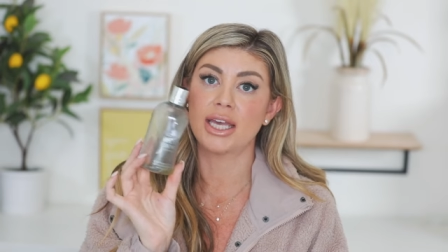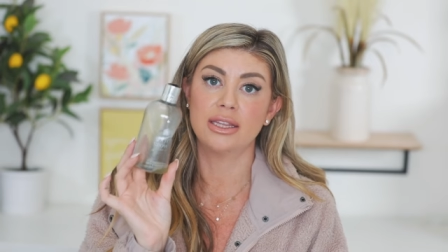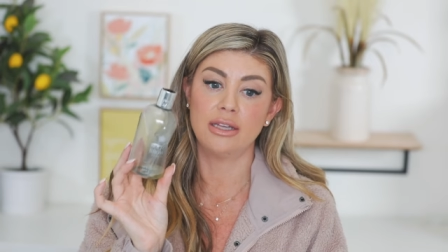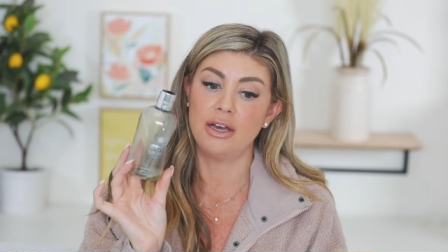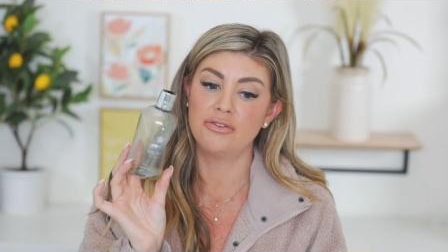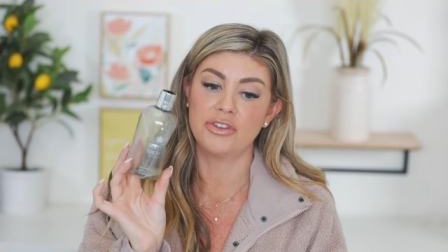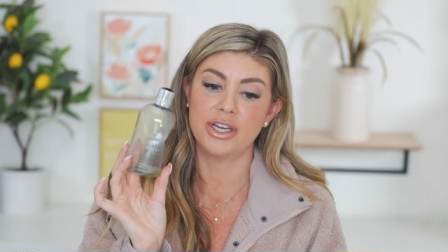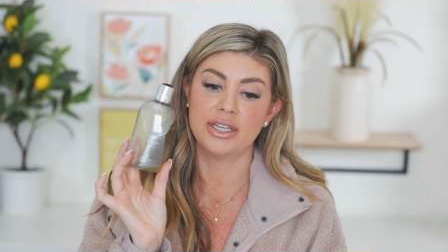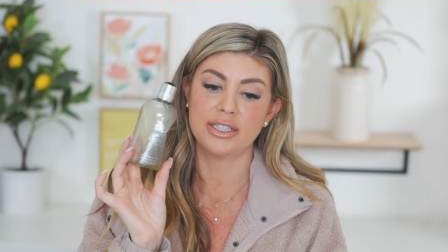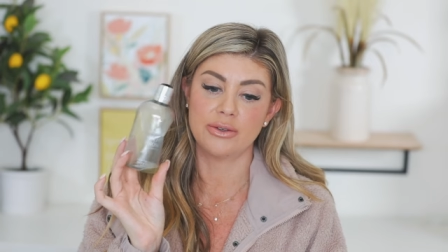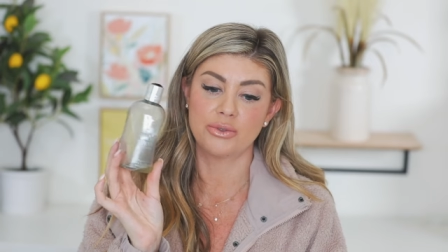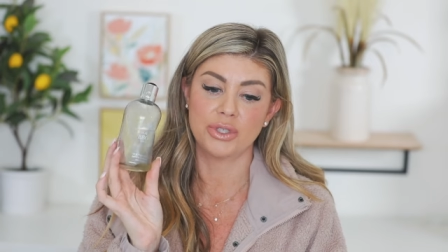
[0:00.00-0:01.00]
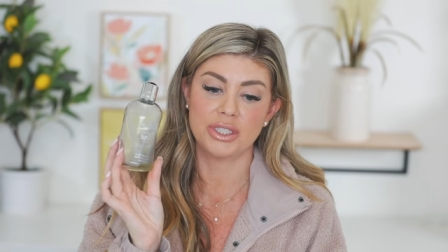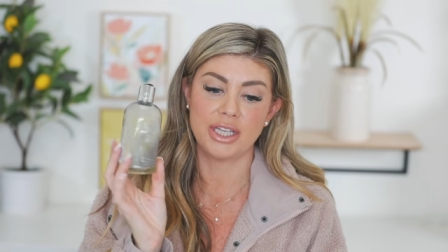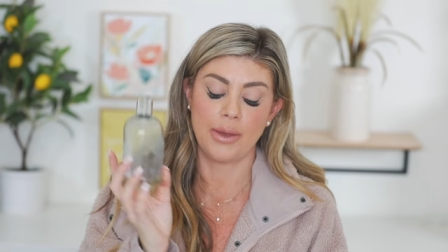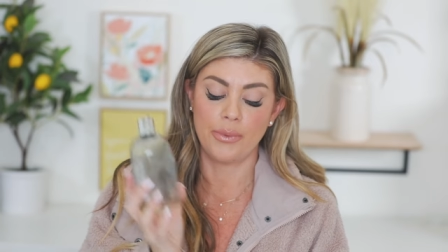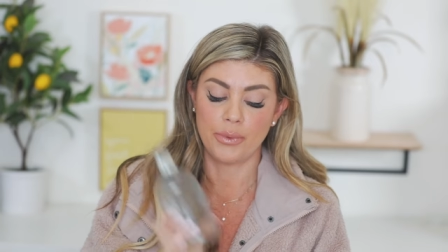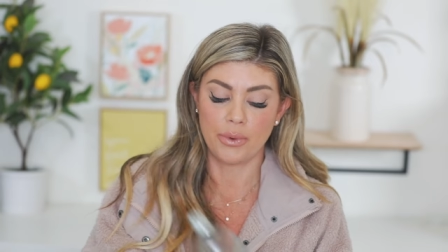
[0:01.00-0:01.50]
I love this. I was really
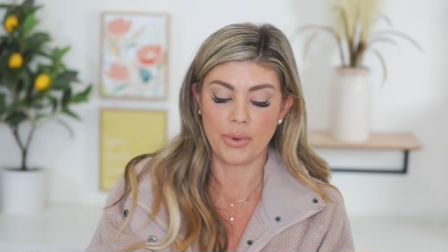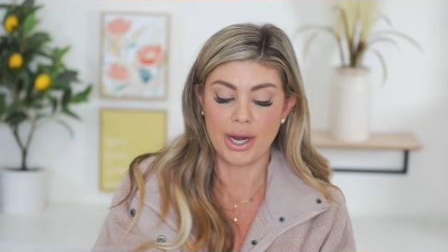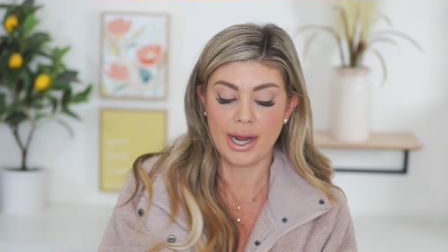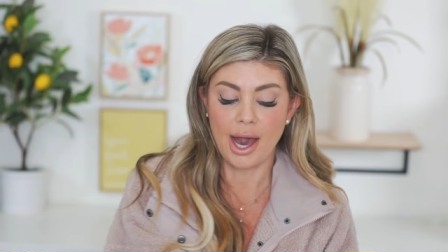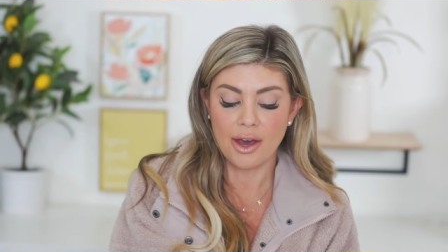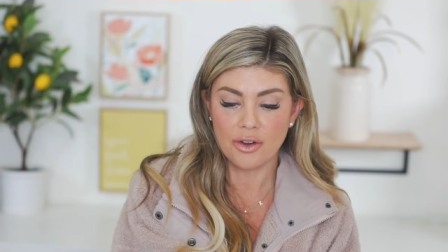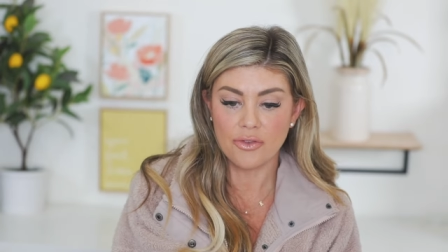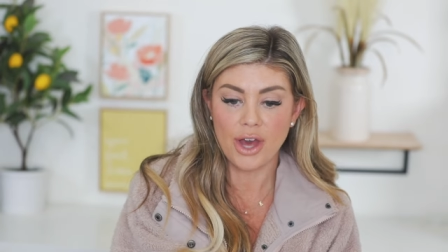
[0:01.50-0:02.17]
sad when we ran out of